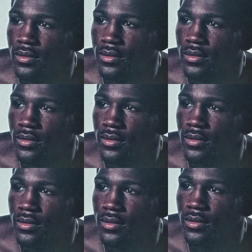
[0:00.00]

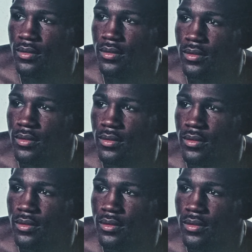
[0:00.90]

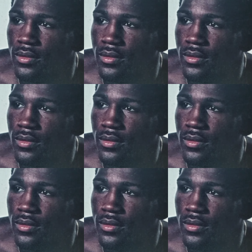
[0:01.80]
Nobody speaks.